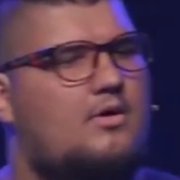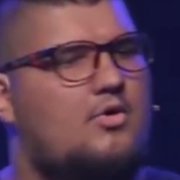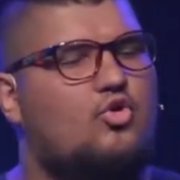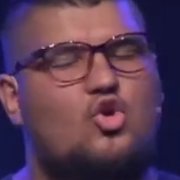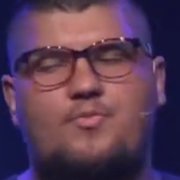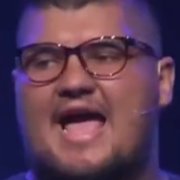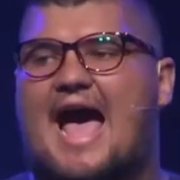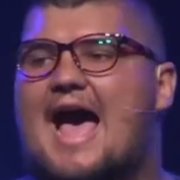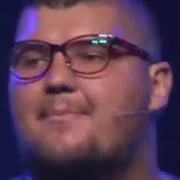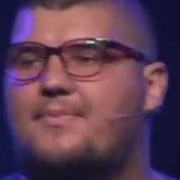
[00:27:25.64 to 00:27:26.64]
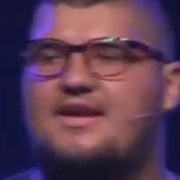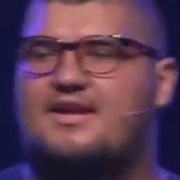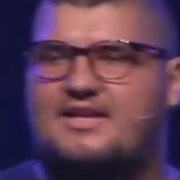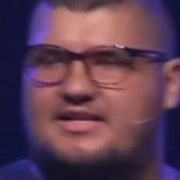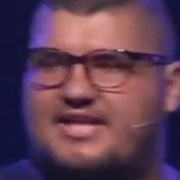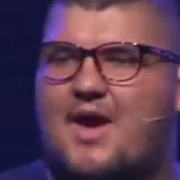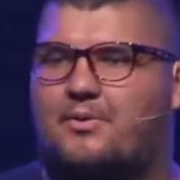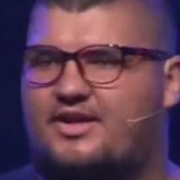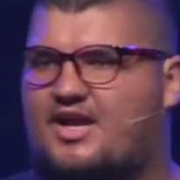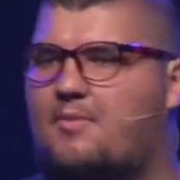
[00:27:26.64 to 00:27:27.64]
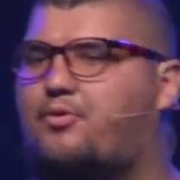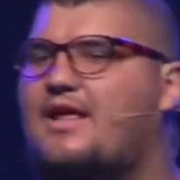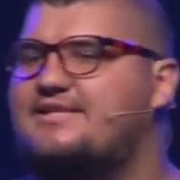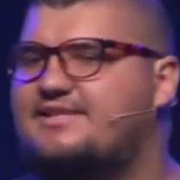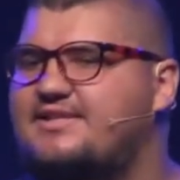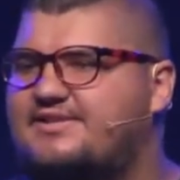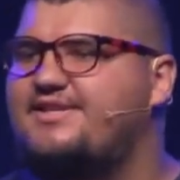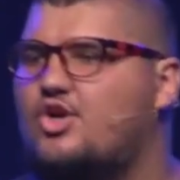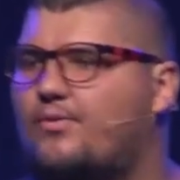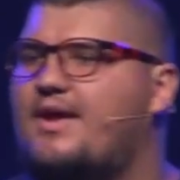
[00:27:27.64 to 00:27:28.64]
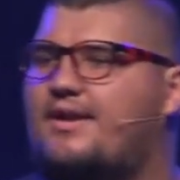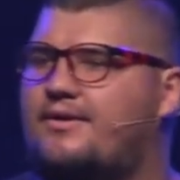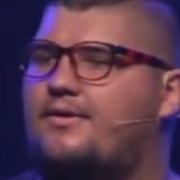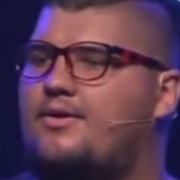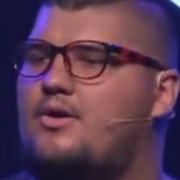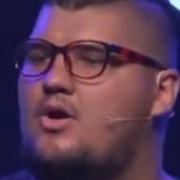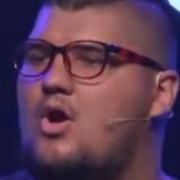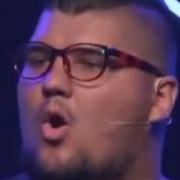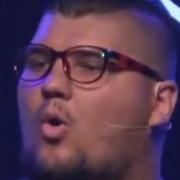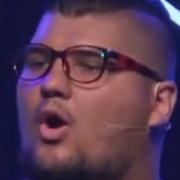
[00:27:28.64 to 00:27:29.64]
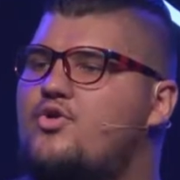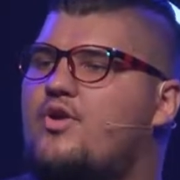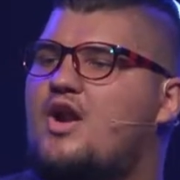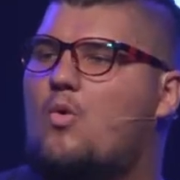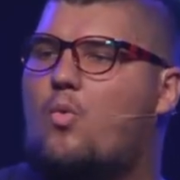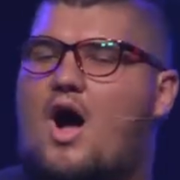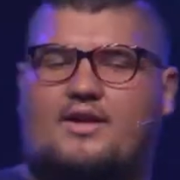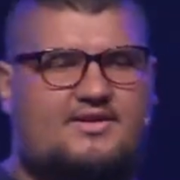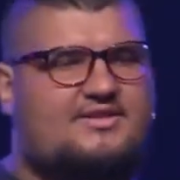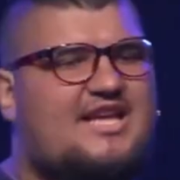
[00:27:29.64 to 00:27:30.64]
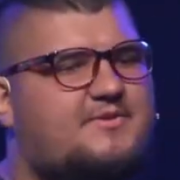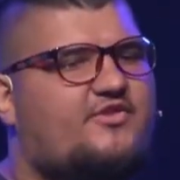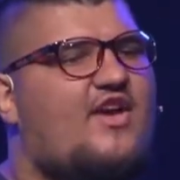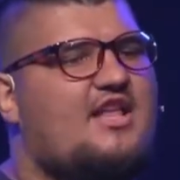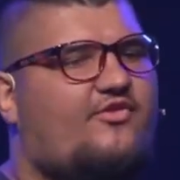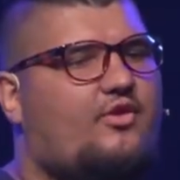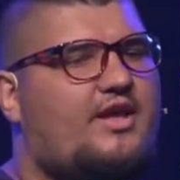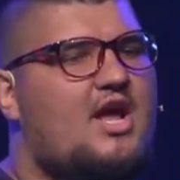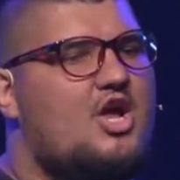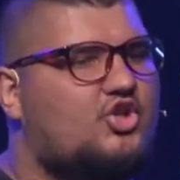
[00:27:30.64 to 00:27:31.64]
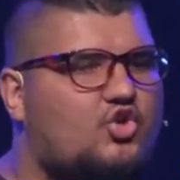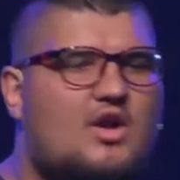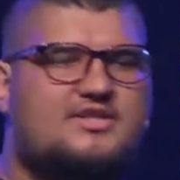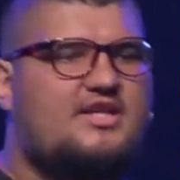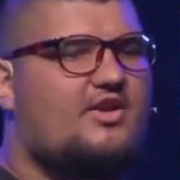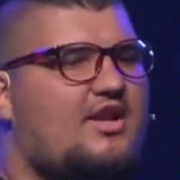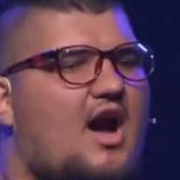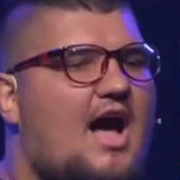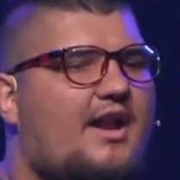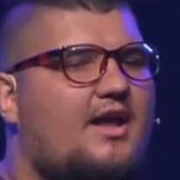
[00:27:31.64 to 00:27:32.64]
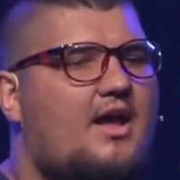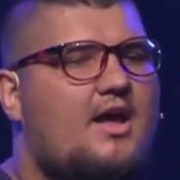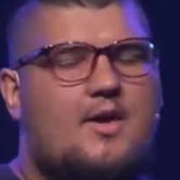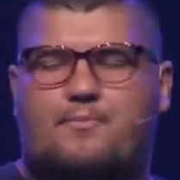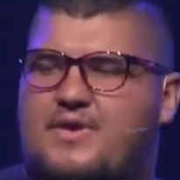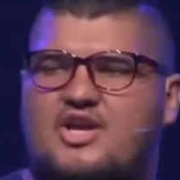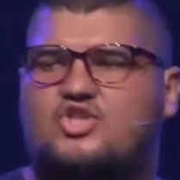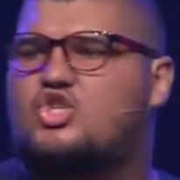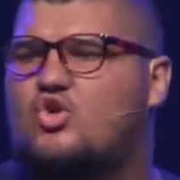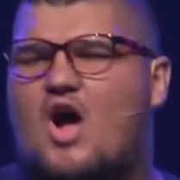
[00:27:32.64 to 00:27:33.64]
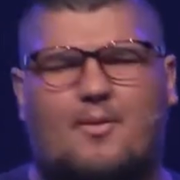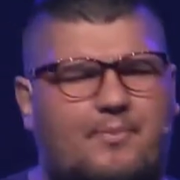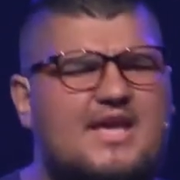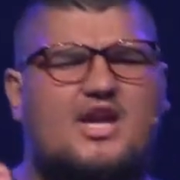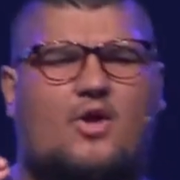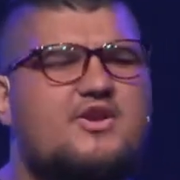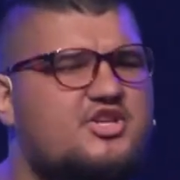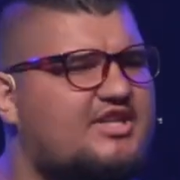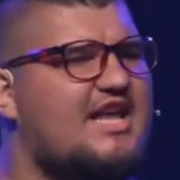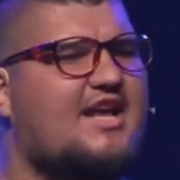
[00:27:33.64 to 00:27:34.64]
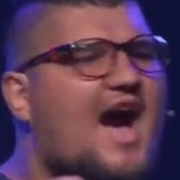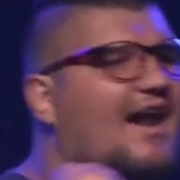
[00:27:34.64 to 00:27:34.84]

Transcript: We Will be happy and content with the complacency you're in? Or are you going to walk the steps faithfully, trusting in God, being strong, being courageous, saying, God,